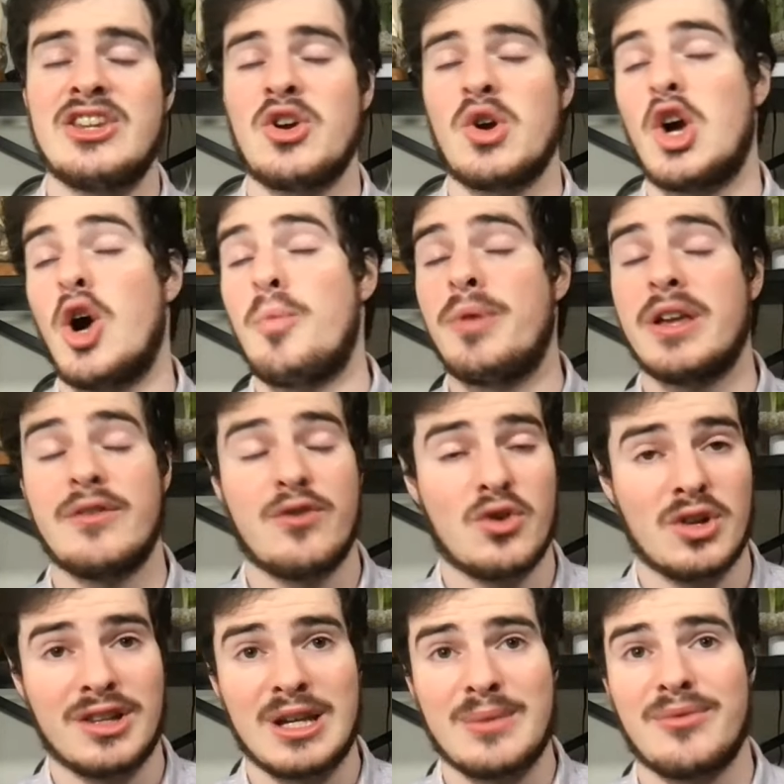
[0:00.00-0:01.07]
you're hoping for
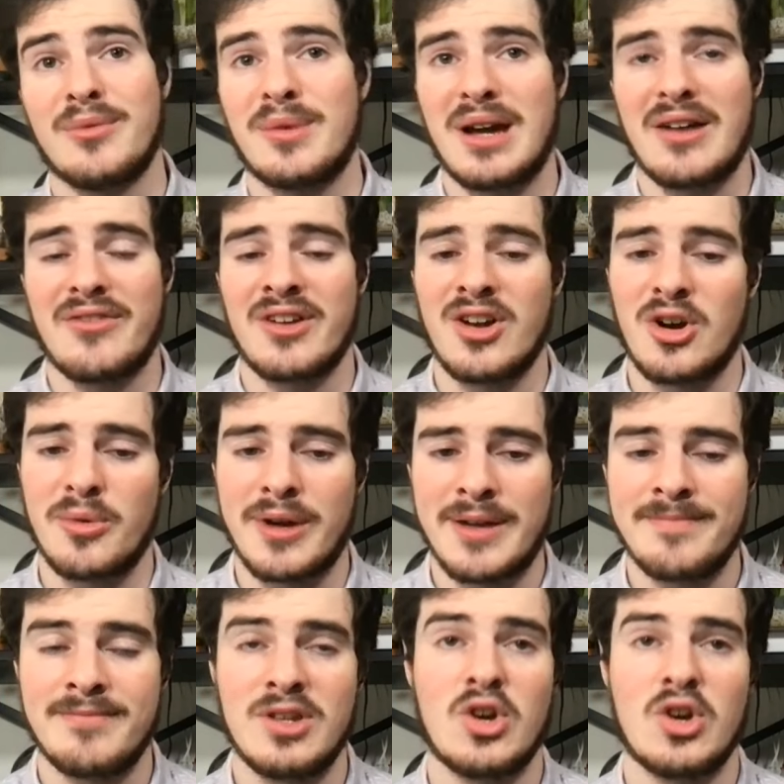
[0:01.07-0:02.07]
elite from Nafe Owe.